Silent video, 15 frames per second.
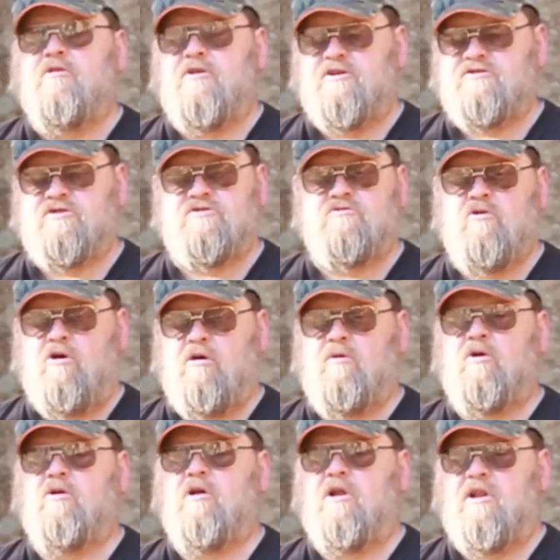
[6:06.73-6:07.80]
This is
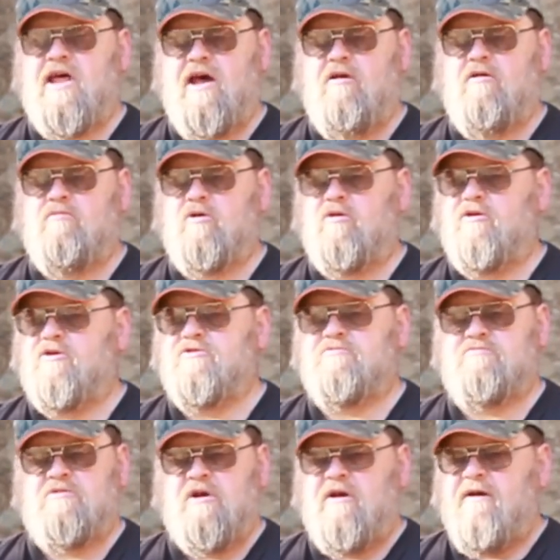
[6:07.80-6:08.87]
normal, allowable. There's
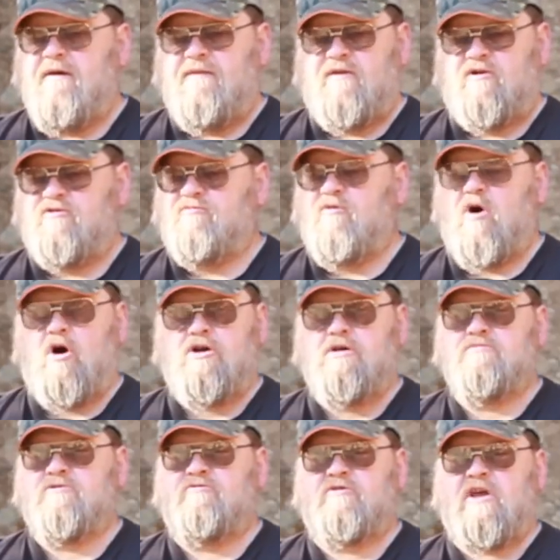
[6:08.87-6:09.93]
there's
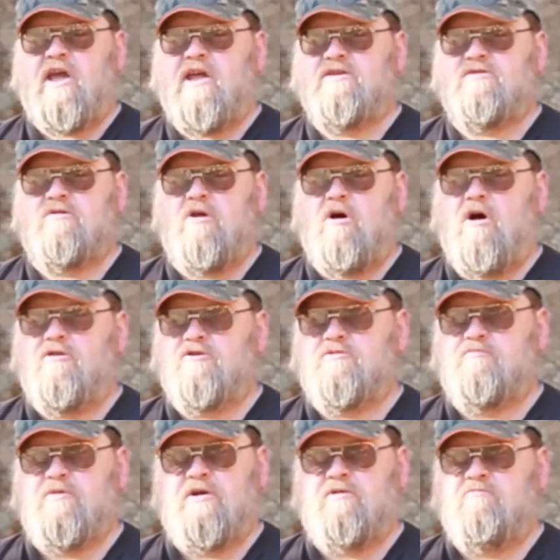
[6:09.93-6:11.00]
volumes of case law that's
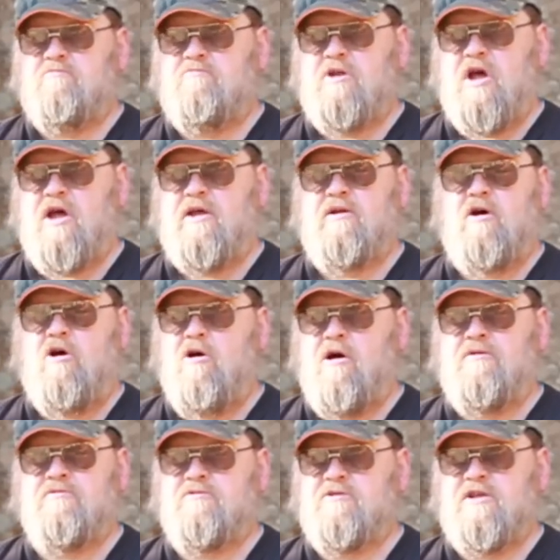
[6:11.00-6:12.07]
been done
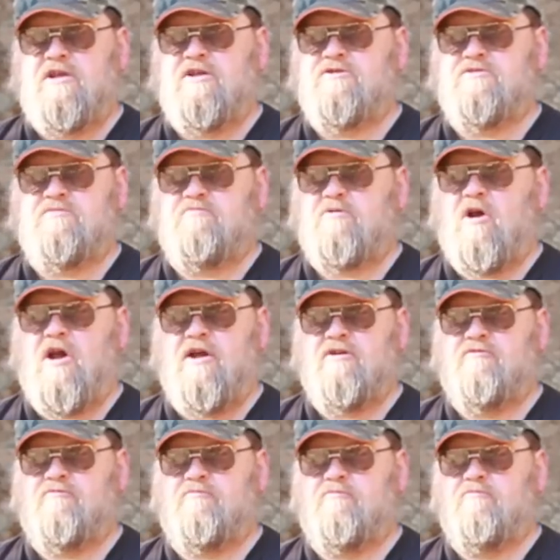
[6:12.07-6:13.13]
on this kind
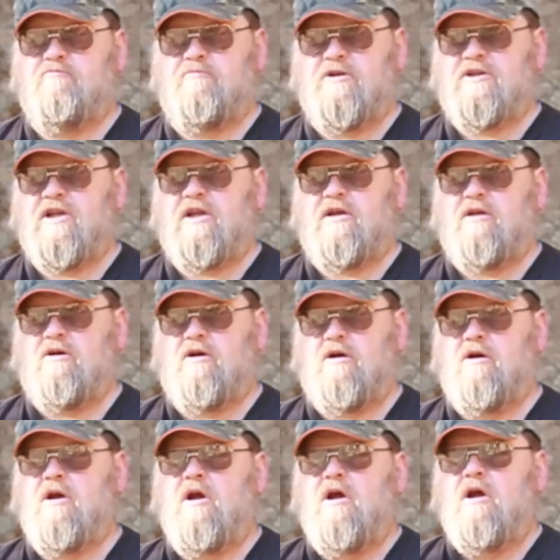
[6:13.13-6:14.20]
of
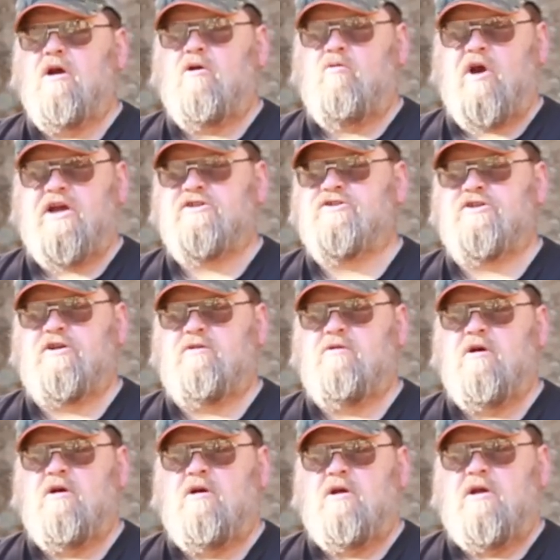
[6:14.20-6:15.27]
particular question
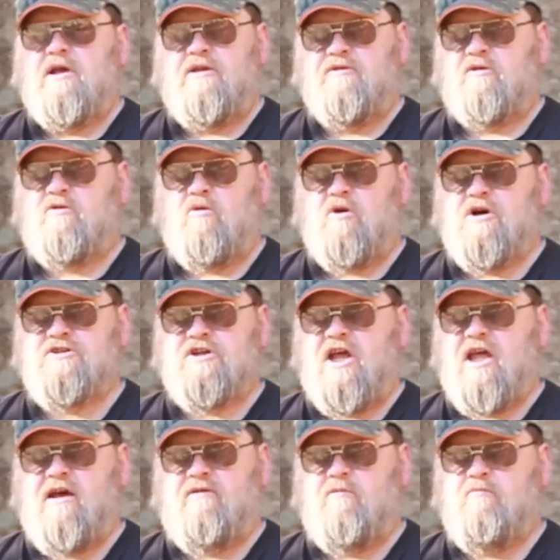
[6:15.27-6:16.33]
in the courts. I
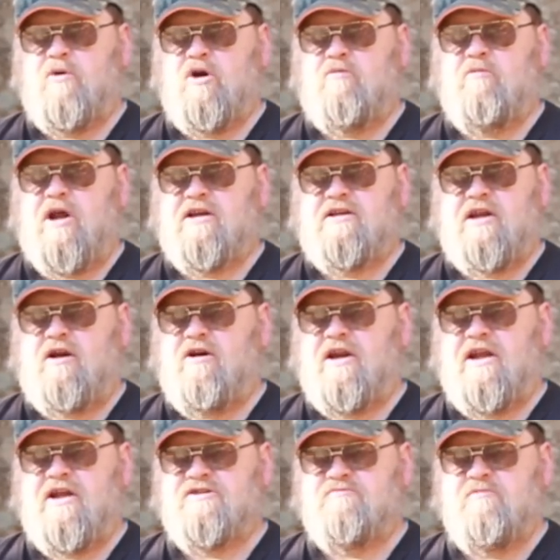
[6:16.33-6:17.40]
have a book by Terry S.